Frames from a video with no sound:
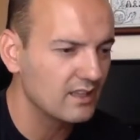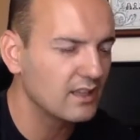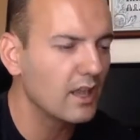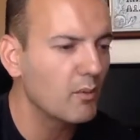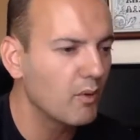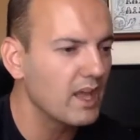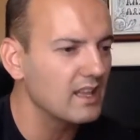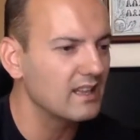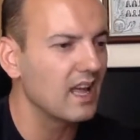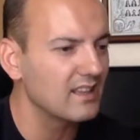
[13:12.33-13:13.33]
the way
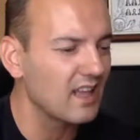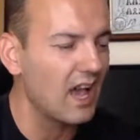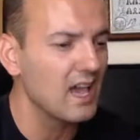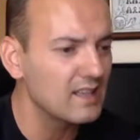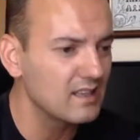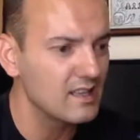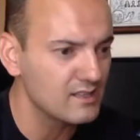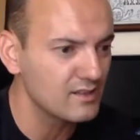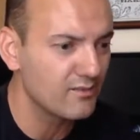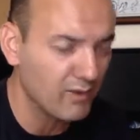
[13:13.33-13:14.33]
that I
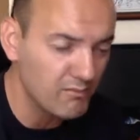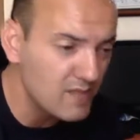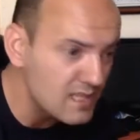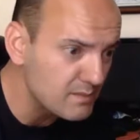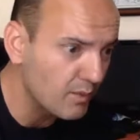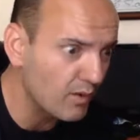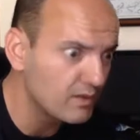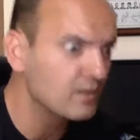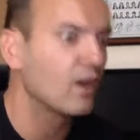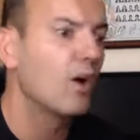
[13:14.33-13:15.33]
teach from this
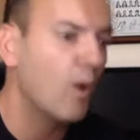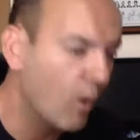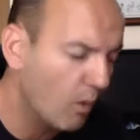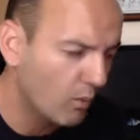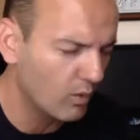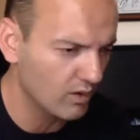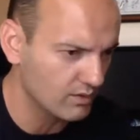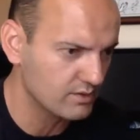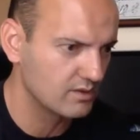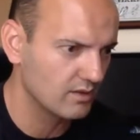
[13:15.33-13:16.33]
point
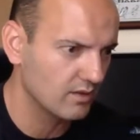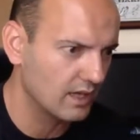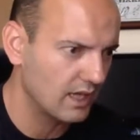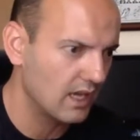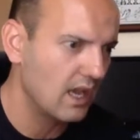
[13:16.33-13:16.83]
onwards. Okay,